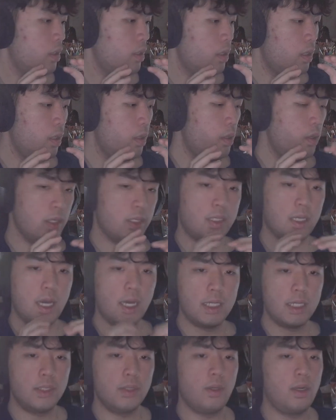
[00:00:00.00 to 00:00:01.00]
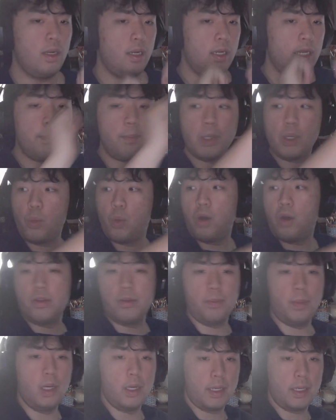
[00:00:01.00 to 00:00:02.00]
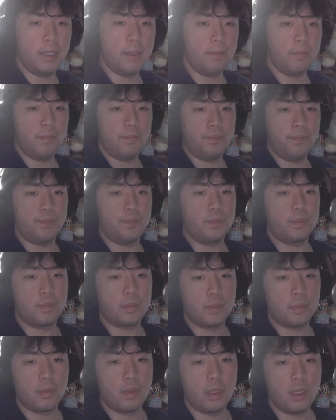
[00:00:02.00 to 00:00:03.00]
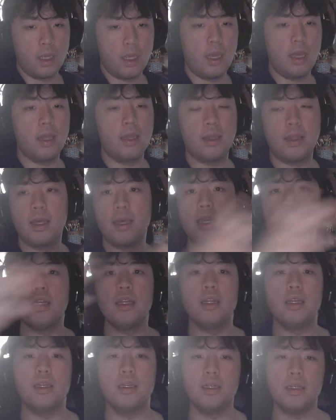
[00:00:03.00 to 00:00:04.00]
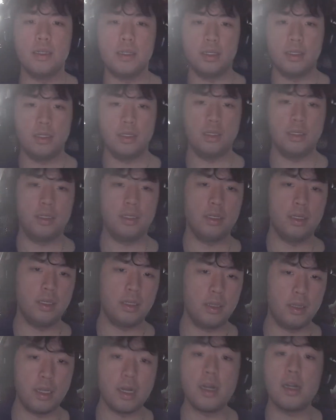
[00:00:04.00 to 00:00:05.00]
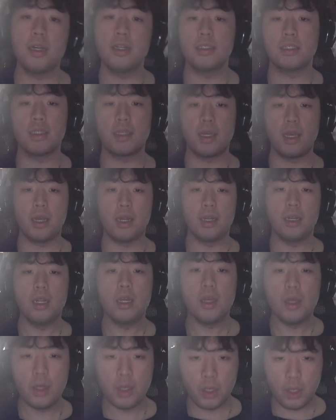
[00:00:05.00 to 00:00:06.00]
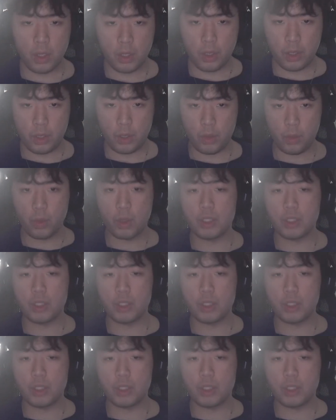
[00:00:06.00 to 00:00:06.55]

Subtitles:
You decide to leap in one of the bucket, and then there it is again. You are